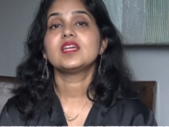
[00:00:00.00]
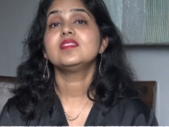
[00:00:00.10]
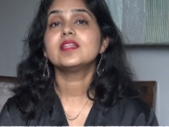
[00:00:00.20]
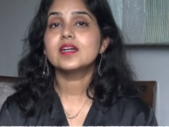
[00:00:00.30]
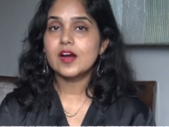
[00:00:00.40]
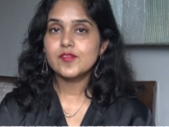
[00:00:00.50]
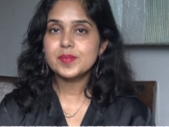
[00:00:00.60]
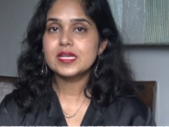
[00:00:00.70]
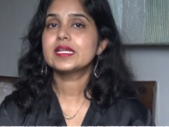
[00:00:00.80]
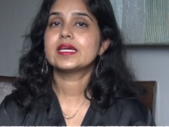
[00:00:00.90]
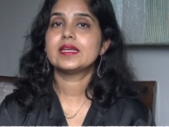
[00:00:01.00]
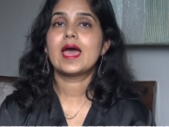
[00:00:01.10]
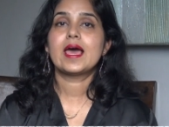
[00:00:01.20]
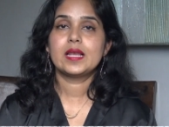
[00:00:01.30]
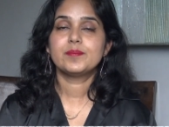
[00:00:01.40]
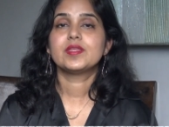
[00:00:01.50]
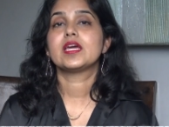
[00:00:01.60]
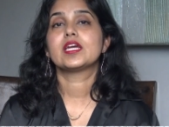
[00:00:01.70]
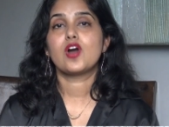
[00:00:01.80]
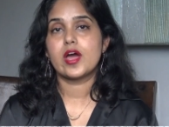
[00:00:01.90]
The government can help
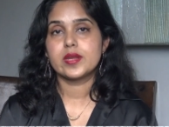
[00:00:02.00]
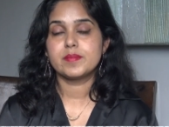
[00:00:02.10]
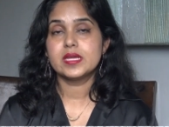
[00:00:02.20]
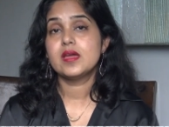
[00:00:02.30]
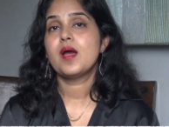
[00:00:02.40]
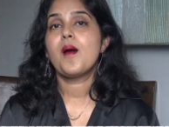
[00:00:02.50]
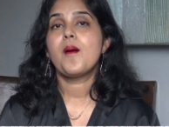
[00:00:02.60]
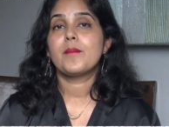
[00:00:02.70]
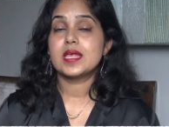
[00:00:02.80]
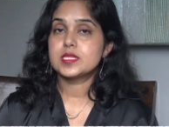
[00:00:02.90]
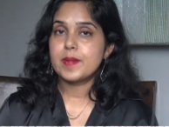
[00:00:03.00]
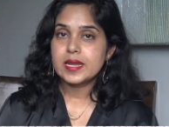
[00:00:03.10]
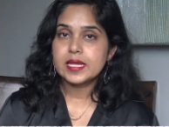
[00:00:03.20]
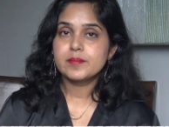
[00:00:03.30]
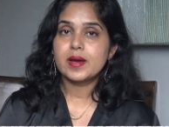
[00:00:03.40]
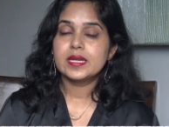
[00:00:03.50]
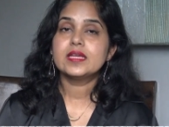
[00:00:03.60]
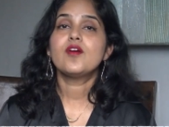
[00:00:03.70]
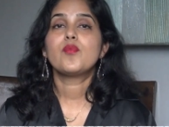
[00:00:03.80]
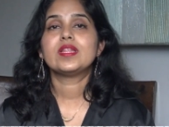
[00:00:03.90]
the economy by spending money
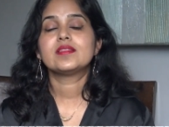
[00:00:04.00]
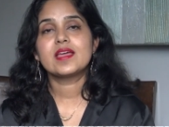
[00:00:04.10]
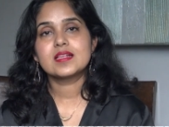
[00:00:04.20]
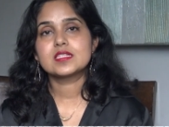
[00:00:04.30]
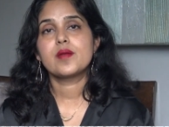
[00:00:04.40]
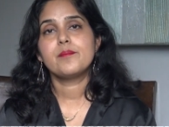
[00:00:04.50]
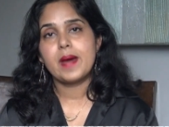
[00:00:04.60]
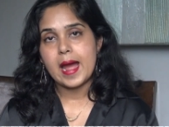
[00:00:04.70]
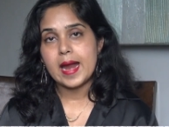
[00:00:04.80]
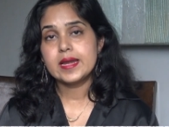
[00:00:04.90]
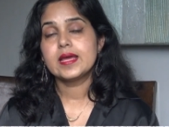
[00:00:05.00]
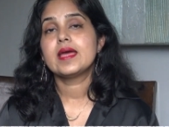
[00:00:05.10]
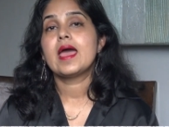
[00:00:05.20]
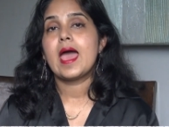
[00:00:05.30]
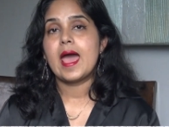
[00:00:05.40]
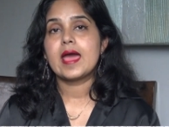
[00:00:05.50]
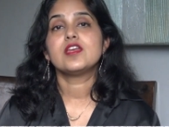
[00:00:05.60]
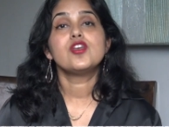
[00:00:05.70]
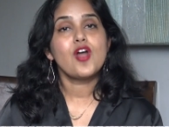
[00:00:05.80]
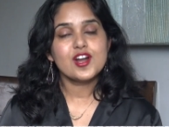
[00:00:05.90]
when things are bad
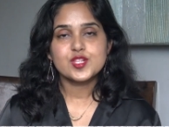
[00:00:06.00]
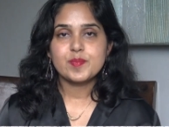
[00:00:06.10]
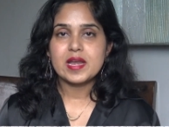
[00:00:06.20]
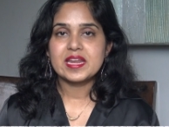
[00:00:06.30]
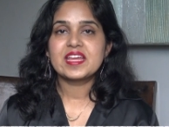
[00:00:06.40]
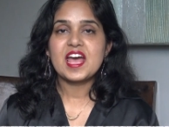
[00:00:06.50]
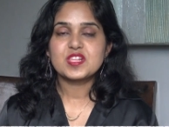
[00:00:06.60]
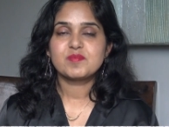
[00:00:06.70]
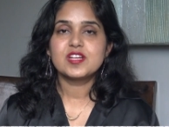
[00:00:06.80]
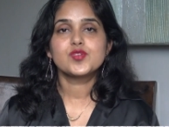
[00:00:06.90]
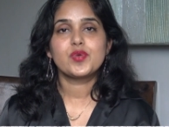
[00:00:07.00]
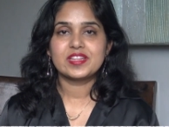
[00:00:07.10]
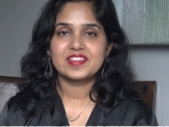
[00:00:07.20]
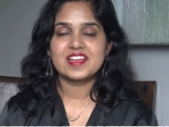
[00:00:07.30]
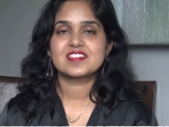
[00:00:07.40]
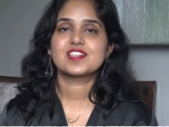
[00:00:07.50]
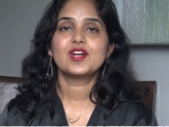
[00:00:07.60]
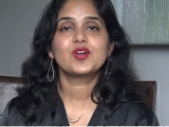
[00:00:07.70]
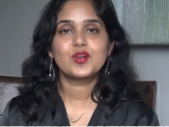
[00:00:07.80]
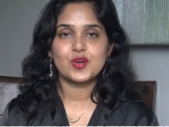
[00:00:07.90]
and not spending as much when things
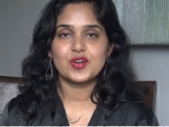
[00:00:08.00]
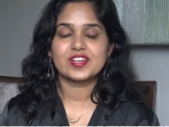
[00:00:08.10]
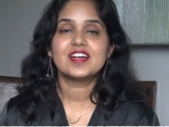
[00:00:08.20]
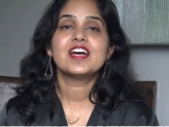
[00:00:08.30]
are good.